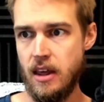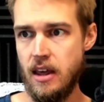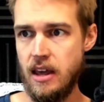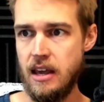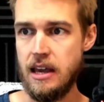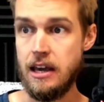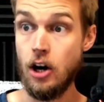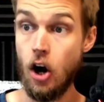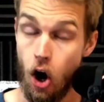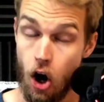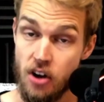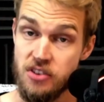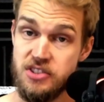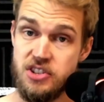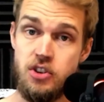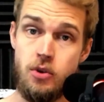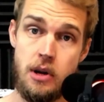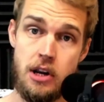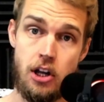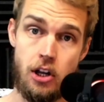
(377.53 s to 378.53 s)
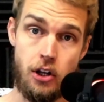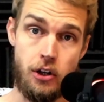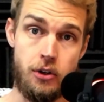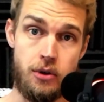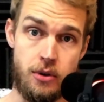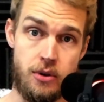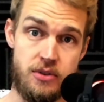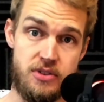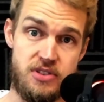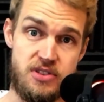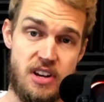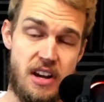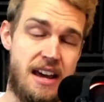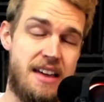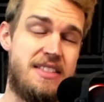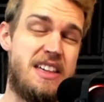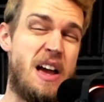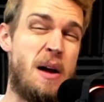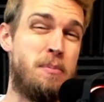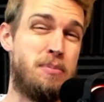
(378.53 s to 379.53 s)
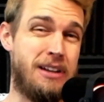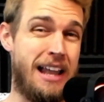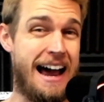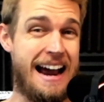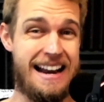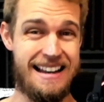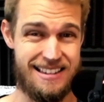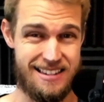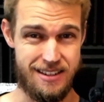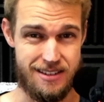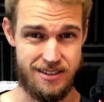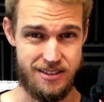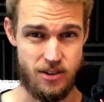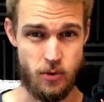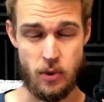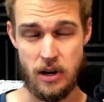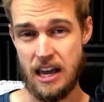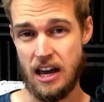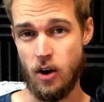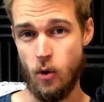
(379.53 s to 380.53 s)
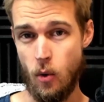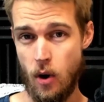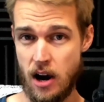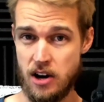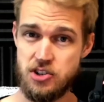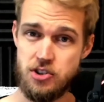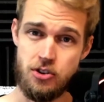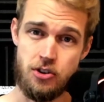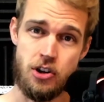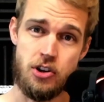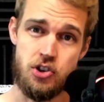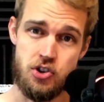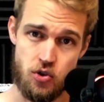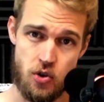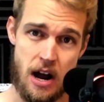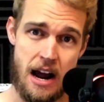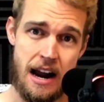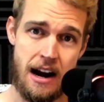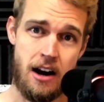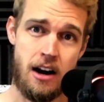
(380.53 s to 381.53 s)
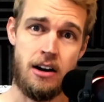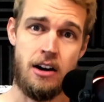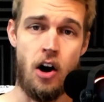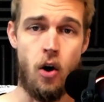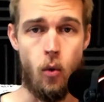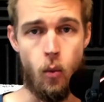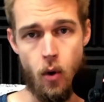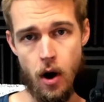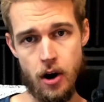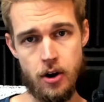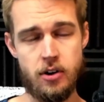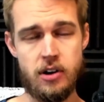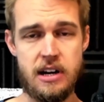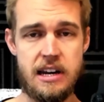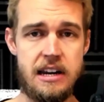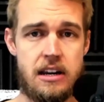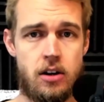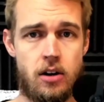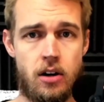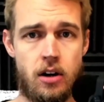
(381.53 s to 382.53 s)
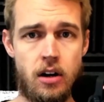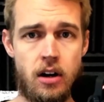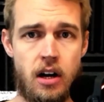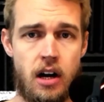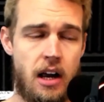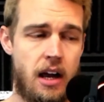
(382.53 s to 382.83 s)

It also includes the appliances. So we got a washer and a dryer, a water heater,